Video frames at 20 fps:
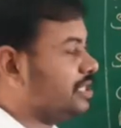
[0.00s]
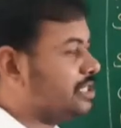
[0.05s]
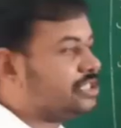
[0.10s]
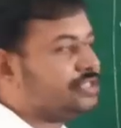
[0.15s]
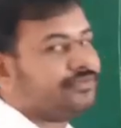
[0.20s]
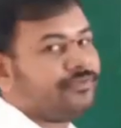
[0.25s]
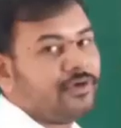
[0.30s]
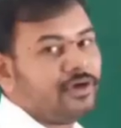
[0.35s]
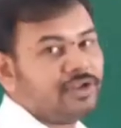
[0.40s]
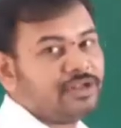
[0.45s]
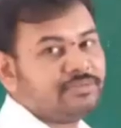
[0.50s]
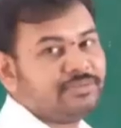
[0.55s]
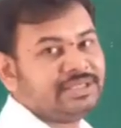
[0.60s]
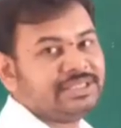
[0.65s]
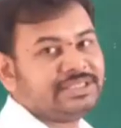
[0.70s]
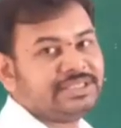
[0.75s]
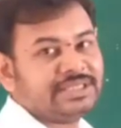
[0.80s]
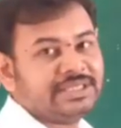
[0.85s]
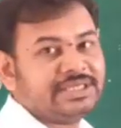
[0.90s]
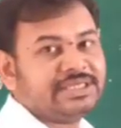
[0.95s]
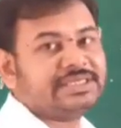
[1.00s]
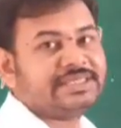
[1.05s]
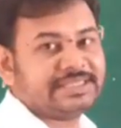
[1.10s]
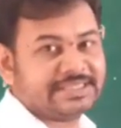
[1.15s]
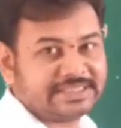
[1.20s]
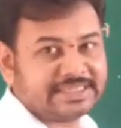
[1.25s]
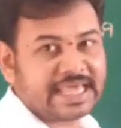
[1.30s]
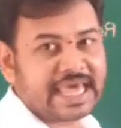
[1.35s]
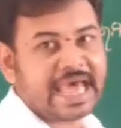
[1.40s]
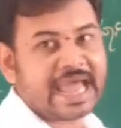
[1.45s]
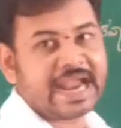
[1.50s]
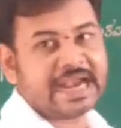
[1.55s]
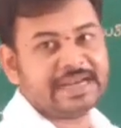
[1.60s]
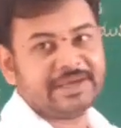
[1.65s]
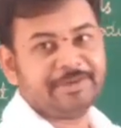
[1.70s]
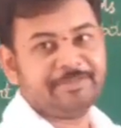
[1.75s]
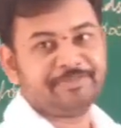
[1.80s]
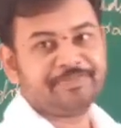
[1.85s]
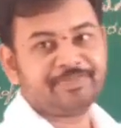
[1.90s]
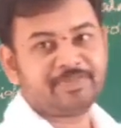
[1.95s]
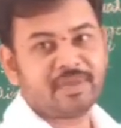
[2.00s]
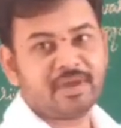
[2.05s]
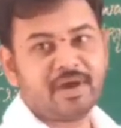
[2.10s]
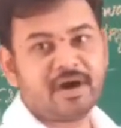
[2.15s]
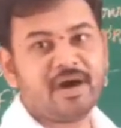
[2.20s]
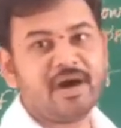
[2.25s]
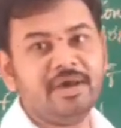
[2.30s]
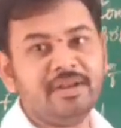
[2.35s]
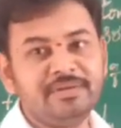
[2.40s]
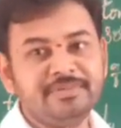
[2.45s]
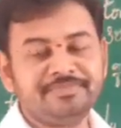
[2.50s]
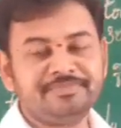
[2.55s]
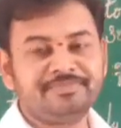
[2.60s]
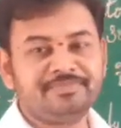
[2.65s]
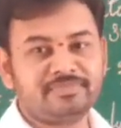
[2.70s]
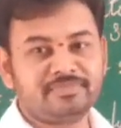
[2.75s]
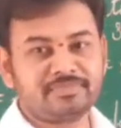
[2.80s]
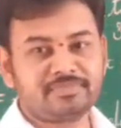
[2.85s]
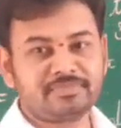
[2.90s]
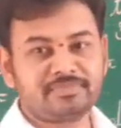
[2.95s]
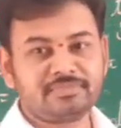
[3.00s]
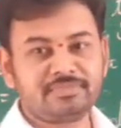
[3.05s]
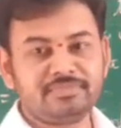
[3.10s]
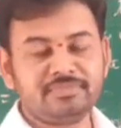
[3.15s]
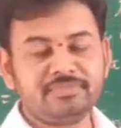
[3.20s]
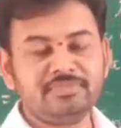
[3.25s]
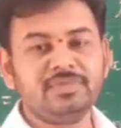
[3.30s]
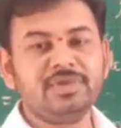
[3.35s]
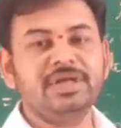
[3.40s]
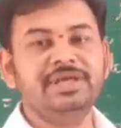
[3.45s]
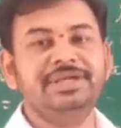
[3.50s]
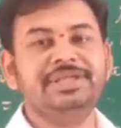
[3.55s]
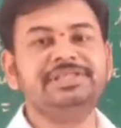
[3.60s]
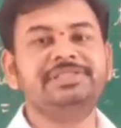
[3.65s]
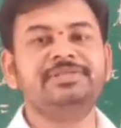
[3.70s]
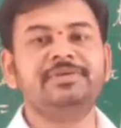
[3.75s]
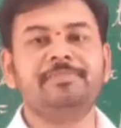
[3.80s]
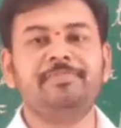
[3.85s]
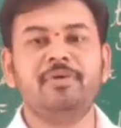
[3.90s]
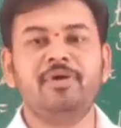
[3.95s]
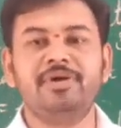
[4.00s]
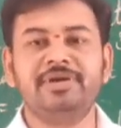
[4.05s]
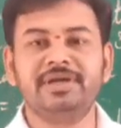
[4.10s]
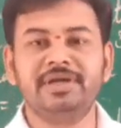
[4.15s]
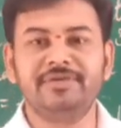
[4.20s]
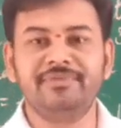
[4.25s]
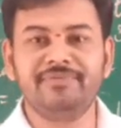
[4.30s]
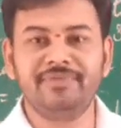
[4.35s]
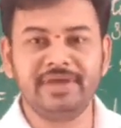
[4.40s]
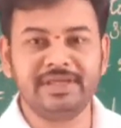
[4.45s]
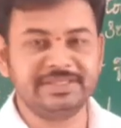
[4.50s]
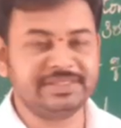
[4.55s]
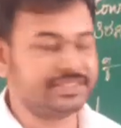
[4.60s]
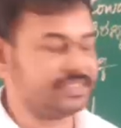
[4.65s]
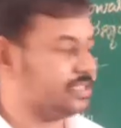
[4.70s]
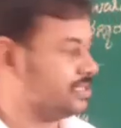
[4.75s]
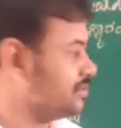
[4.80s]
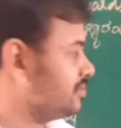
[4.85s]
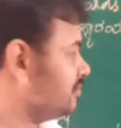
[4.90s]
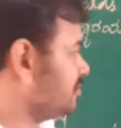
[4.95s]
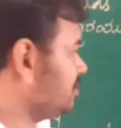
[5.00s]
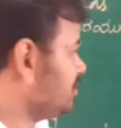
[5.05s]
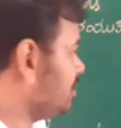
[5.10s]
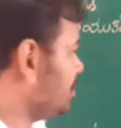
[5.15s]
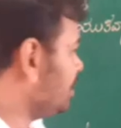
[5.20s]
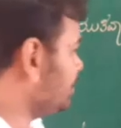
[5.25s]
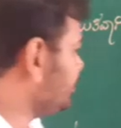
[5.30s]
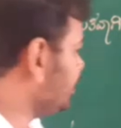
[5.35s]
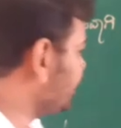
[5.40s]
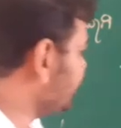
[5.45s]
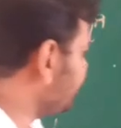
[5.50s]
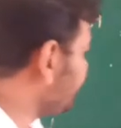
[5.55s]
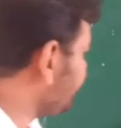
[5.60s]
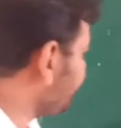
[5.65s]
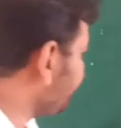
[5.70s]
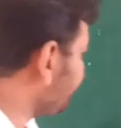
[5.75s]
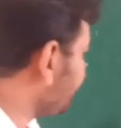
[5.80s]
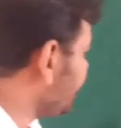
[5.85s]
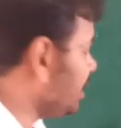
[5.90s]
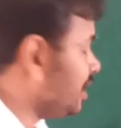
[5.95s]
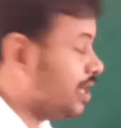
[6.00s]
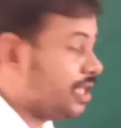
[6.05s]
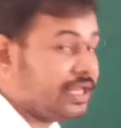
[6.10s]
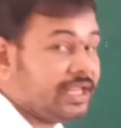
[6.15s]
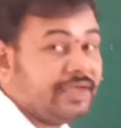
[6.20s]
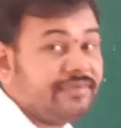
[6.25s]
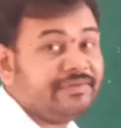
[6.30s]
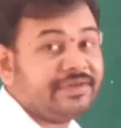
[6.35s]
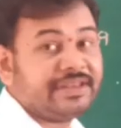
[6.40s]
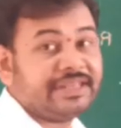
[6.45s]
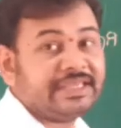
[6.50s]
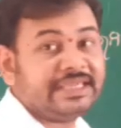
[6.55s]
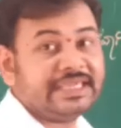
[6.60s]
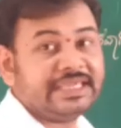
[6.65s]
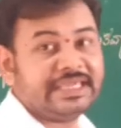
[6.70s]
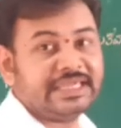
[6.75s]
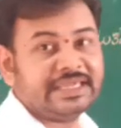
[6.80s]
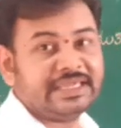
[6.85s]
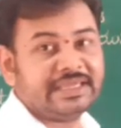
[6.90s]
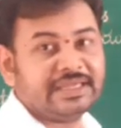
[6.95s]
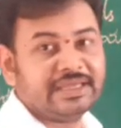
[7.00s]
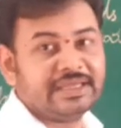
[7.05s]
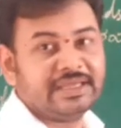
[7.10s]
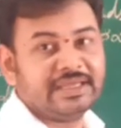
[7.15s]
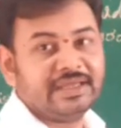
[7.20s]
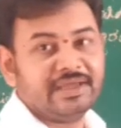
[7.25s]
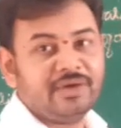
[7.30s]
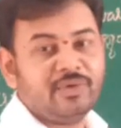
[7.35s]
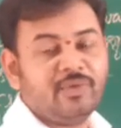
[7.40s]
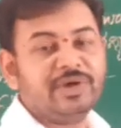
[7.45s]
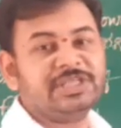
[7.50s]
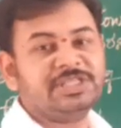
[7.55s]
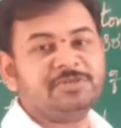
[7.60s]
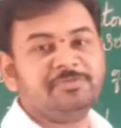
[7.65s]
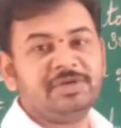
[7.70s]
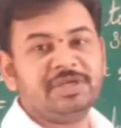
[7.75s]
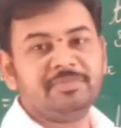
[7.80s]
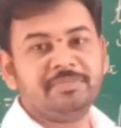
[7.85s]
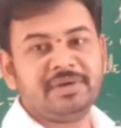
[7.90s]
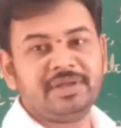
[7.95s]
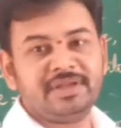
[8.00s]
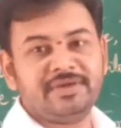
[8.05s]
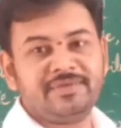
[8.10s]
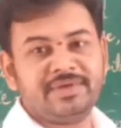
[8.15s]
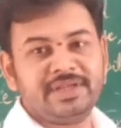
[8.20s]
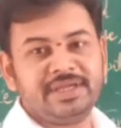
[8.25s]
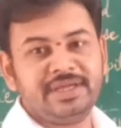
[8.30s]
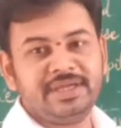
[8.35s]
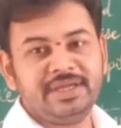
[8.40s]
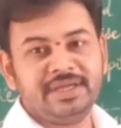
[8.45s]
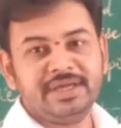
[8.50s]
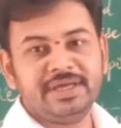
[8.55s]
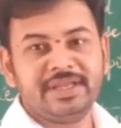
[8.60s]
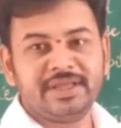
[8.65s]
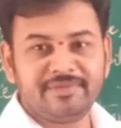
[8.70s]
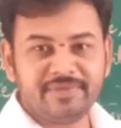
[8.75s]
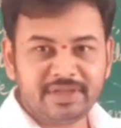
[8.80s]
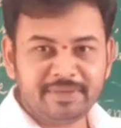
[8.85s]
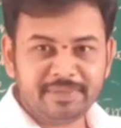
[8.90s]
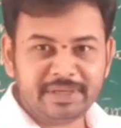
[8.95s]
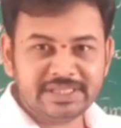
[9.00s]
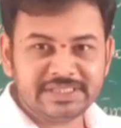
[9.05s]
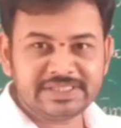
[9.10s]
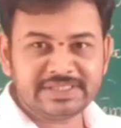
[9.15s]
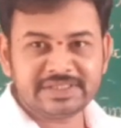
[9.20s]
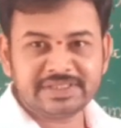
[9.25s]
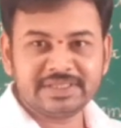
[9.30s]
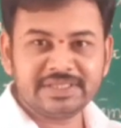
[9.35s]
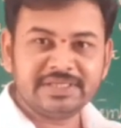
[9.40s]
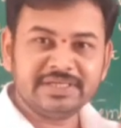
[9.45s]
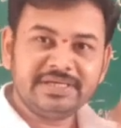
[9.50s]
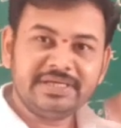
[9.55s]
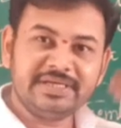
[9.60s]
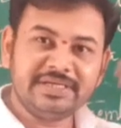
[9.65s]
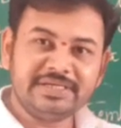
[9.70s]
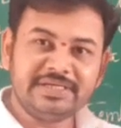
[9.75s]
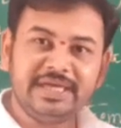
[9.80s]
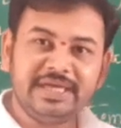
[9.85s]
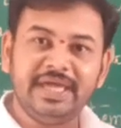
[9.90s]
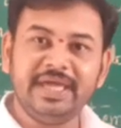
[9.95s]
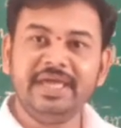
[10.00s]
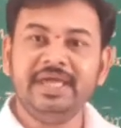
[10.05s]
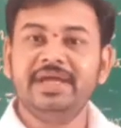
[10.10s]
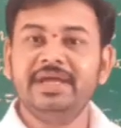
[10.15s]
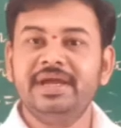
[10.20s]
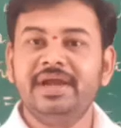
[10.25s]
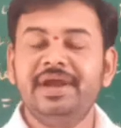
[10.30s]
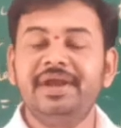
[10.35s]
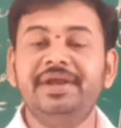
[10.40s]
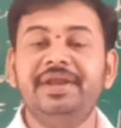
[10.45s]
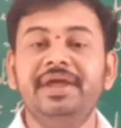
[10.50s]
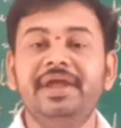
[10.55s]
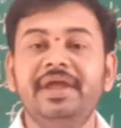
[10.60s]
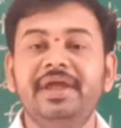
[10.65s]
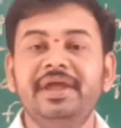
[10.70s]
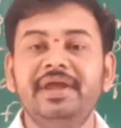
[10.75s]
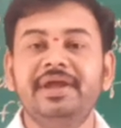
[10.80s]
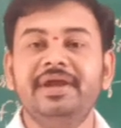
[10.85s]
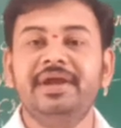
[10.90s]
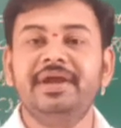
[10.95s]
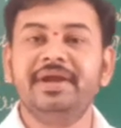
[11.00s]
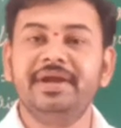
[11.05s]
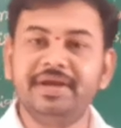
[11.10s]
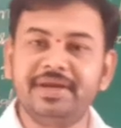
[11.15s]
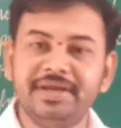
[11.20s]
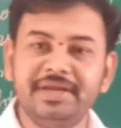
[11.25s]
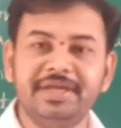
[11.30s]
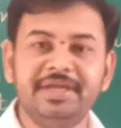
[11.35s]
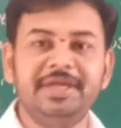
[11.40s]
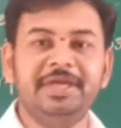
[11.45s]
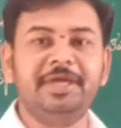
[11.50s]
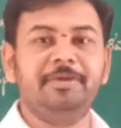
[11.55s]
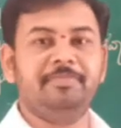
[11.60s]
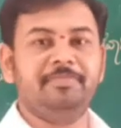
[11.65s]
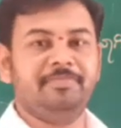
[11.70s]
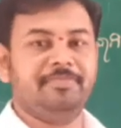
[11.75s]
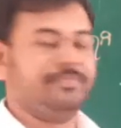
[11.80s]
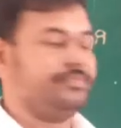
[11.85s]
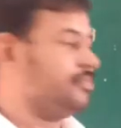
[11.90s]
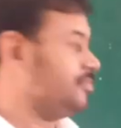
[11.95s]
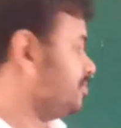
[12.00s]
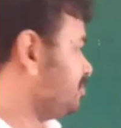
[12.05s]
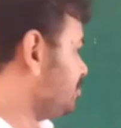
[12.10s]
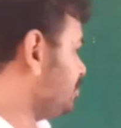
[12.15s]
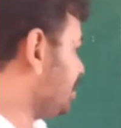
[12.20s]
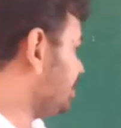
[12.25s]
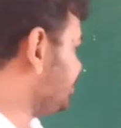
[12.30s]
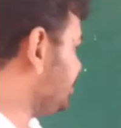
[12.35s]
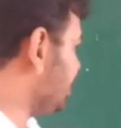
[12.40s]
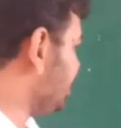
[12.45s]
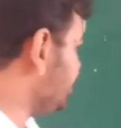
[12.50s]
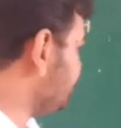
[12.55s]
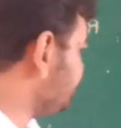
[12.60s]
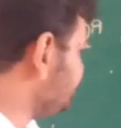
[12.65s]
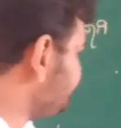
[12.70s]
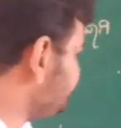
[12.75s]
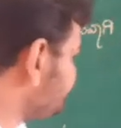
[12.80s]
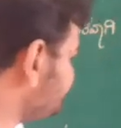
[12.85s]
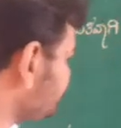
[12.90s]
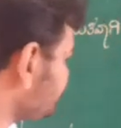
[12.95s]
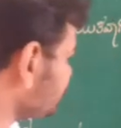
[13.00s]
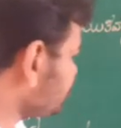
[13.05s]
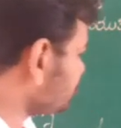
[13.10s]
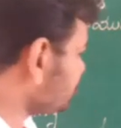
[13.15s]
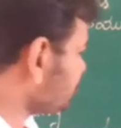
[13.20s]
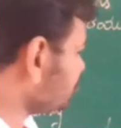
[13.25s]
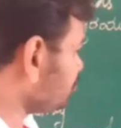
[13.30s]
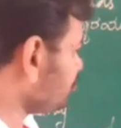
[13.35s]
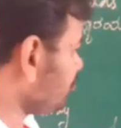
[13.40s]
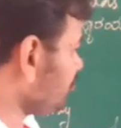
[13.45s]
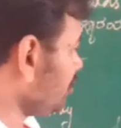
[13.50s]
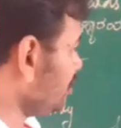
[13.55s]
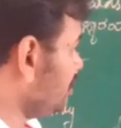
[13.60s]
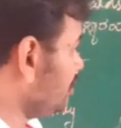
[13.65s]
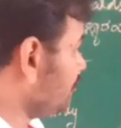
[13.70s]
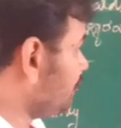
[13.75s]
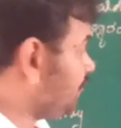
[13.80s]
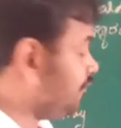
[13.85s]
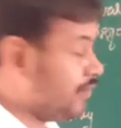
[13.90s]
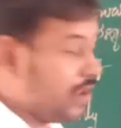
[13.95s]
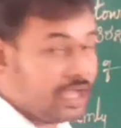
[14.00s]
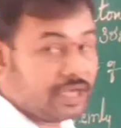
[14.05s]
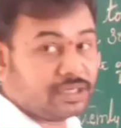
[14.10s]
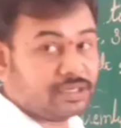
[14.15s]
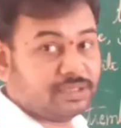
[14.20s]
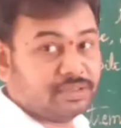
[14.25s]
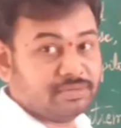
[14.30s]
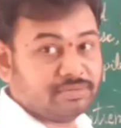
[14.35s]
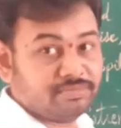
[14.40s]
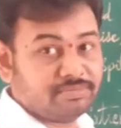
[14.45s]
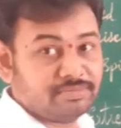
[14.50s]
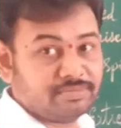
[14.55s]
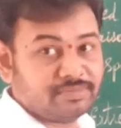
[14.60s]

Crestfallen means sad or disappointed face. Then reverie. What is mean by reverie? Reverie means a daydream. And then flung.